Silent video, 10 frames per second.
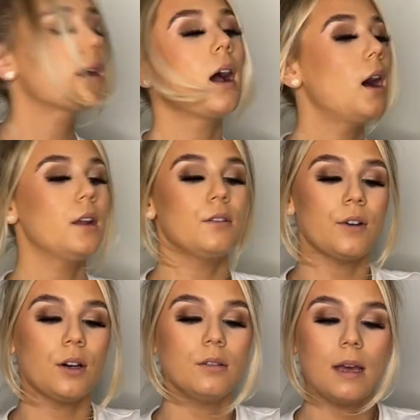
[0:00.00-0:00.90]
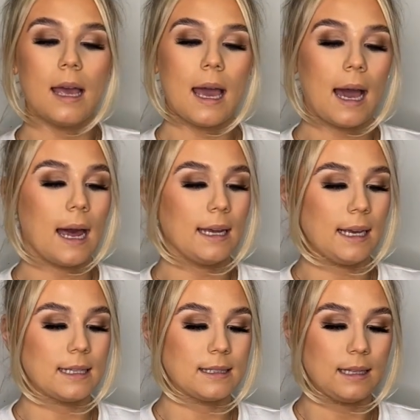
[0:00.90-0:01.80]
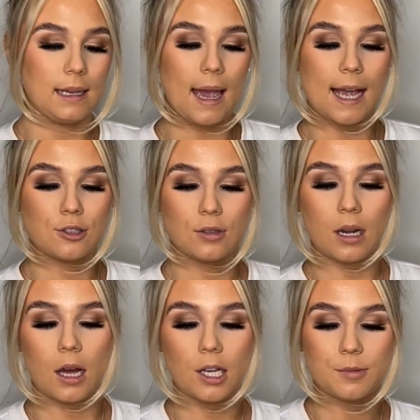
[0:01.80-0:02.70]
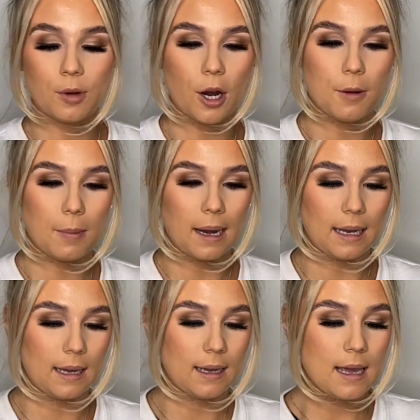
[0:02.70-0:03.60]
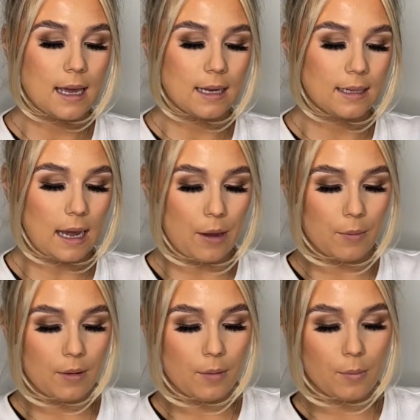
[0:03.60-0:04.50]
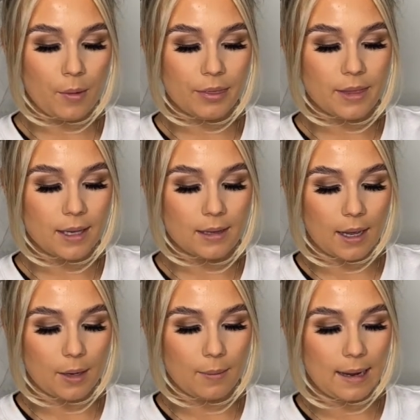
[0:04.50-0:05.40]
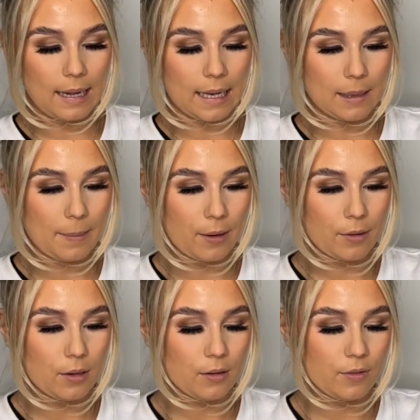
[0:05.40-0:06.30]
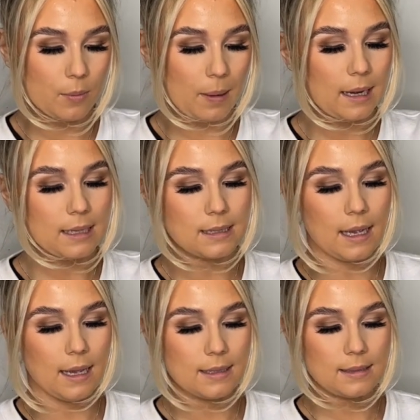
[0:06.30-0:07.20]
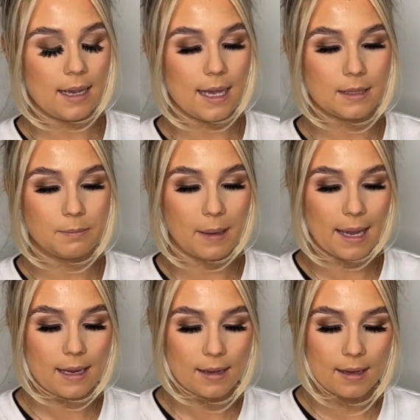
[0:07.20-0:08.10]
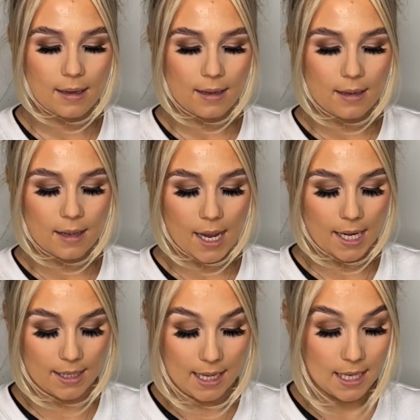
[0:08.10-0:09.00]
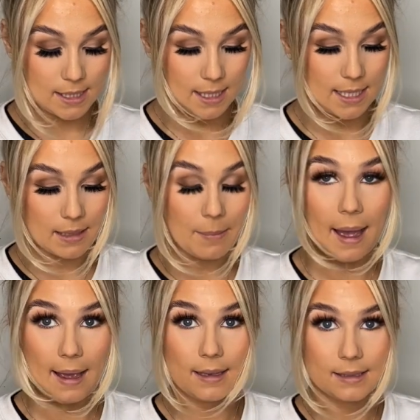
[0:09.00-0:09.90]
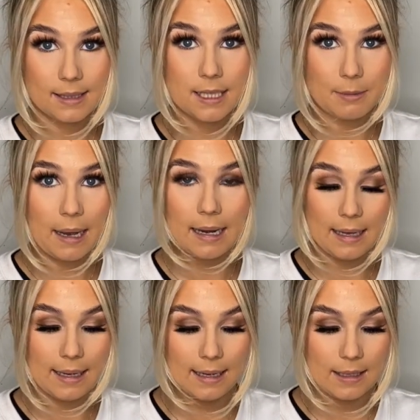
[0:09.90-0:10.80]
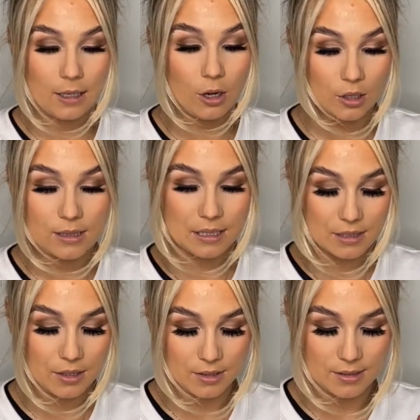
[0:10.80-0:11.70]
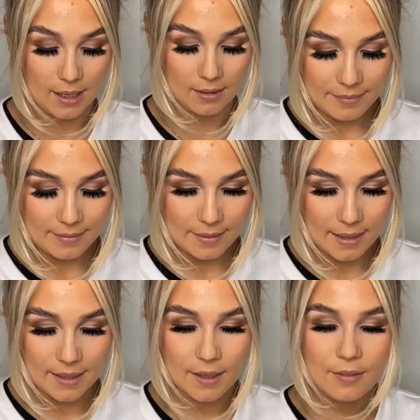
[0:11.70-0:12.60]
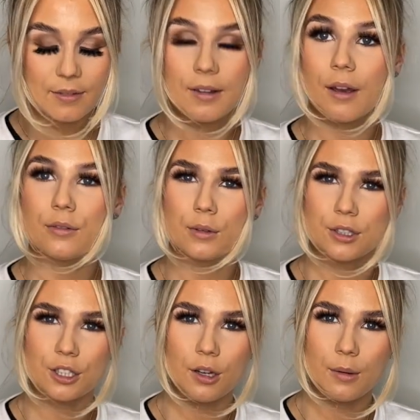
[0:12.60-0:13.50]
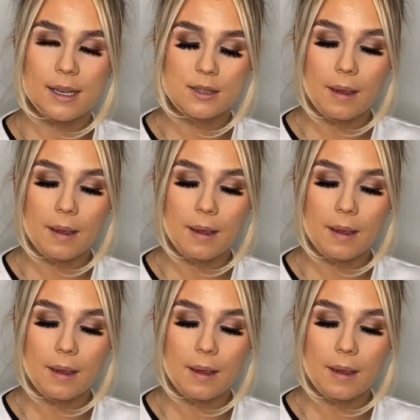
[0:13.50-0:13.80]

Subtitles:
Carnival, and it's the extra large pro palette. Now, one thing that I quite like about colourful palettes is it's big, and this is a mess. This palette looks disgusting. I don't even know if I want to show you it. It's quite